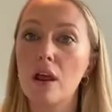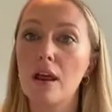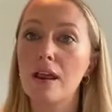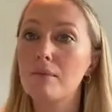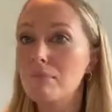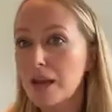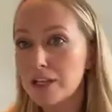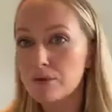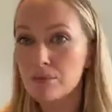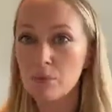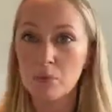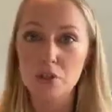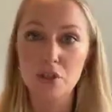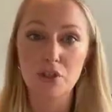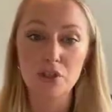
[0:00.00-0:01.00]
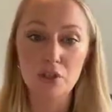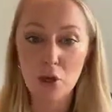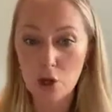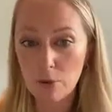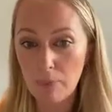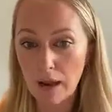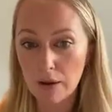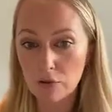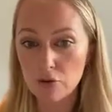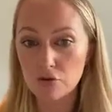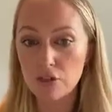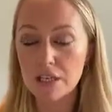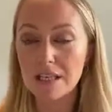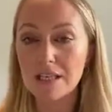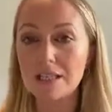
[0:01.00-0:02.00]
enmeshment, which is no
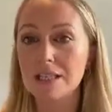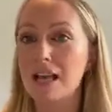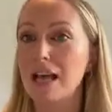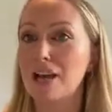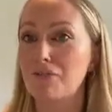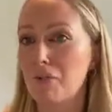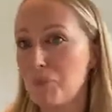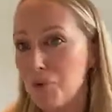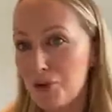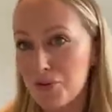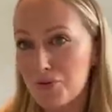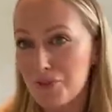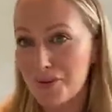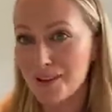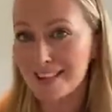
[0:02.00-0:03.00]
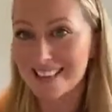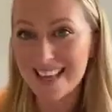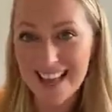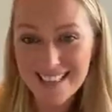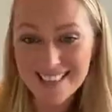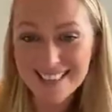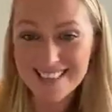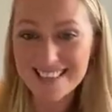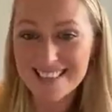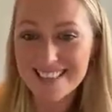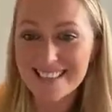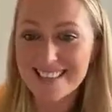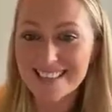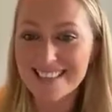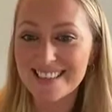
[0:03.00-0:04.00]
boundaries, lack of approval,
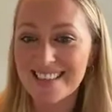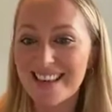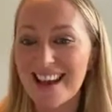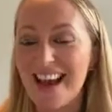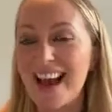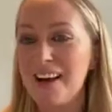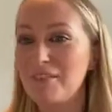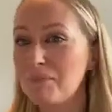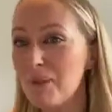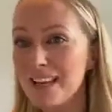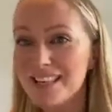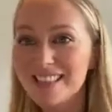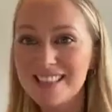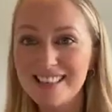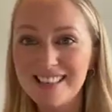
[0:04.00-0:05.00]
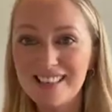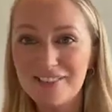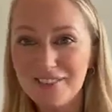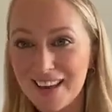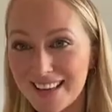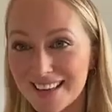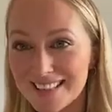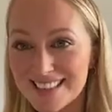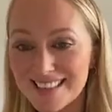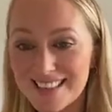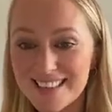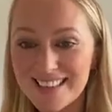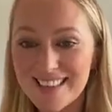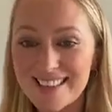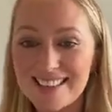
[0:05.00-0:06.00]
attention, affirmation,
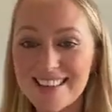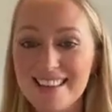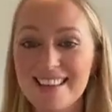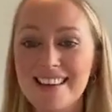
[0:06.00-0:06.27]
affection,